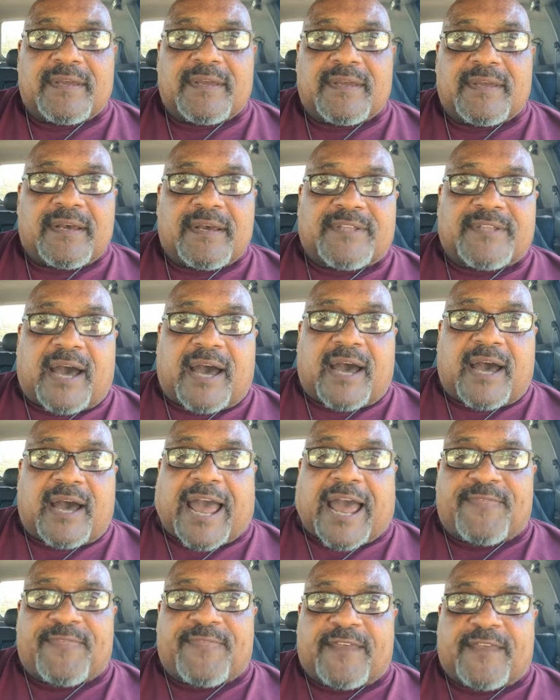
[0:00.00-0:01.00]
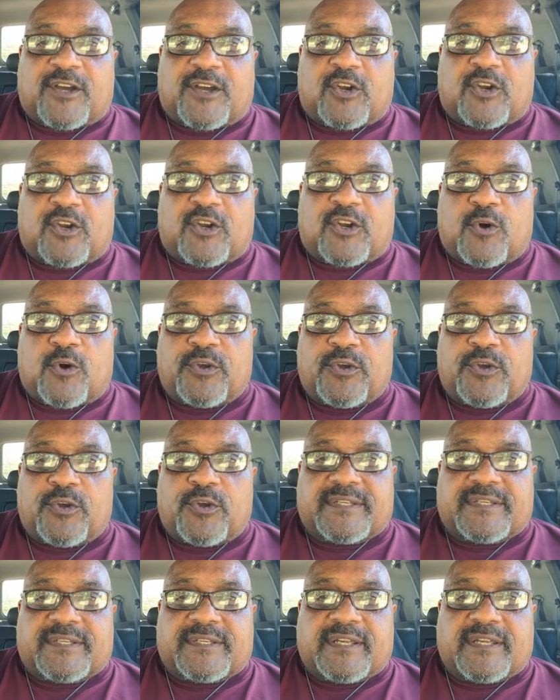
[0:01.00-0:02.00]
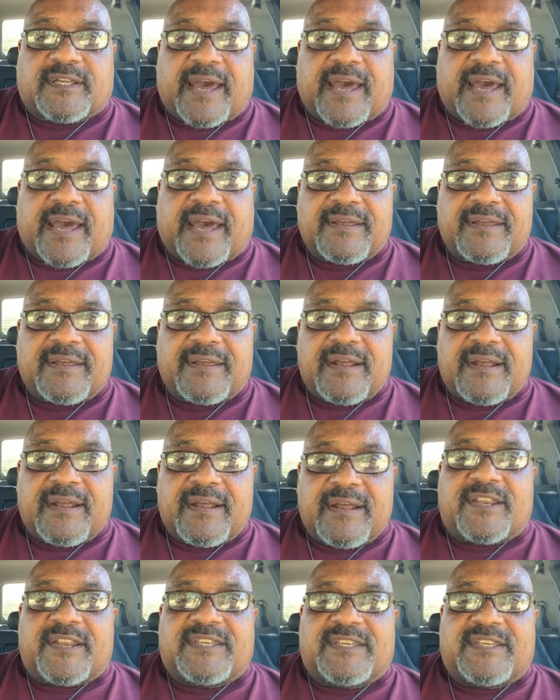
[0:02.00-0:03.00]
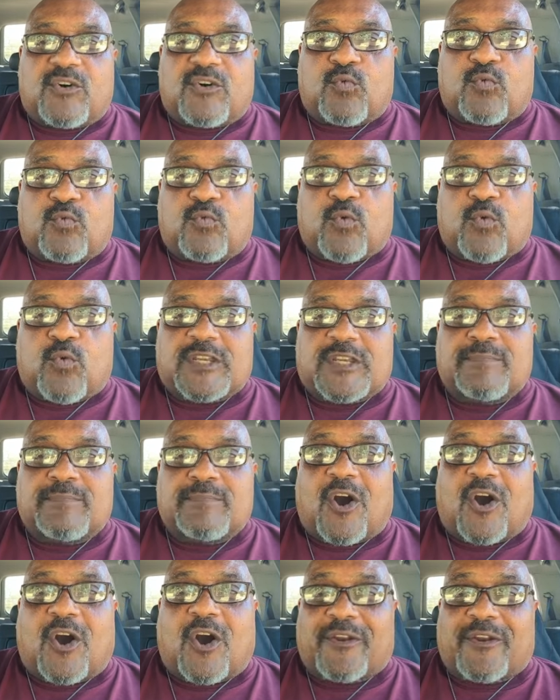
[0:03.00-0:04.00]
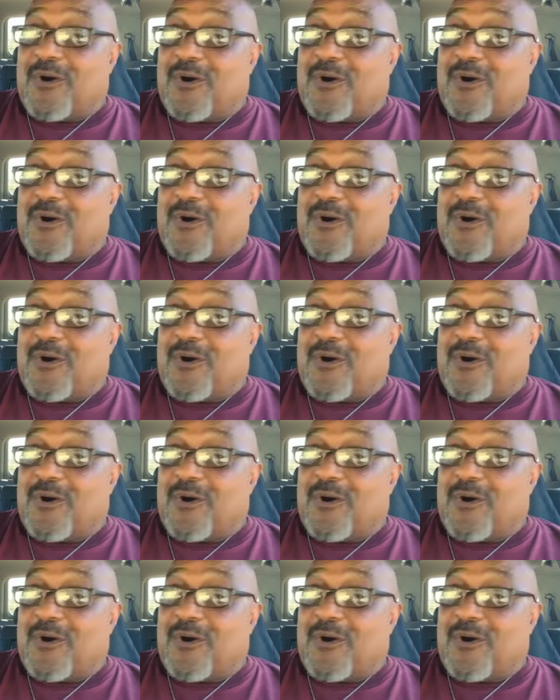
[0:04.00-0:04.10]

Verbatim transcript: Don, I think the closer you get to God, the devil works much harder.